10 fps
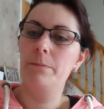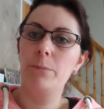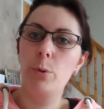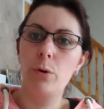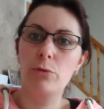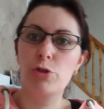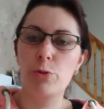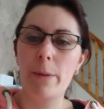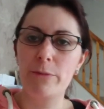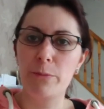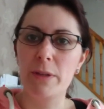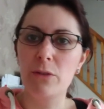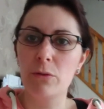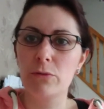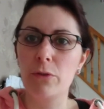Poor old Schweppes have been
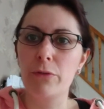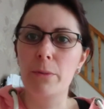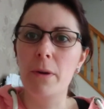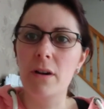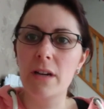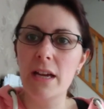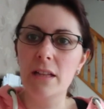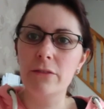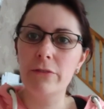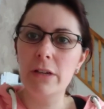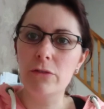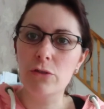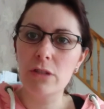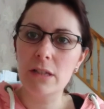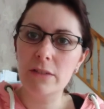knocked off the market, and Fever
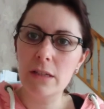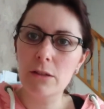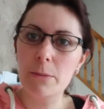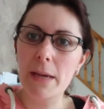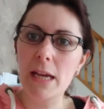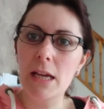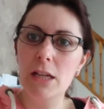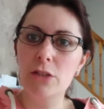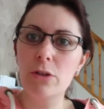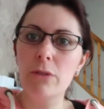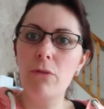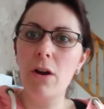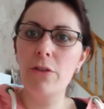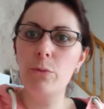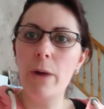Tree have seemed to be doing
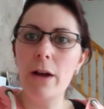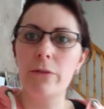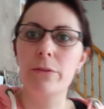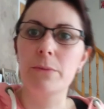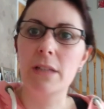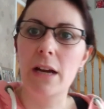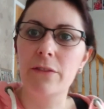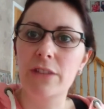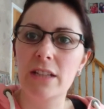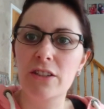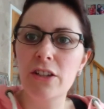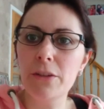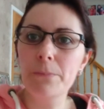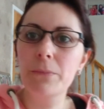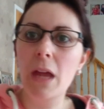rather well for themselves. That's good.
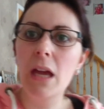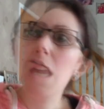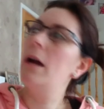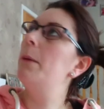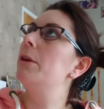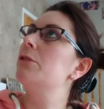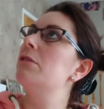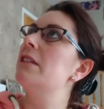How much was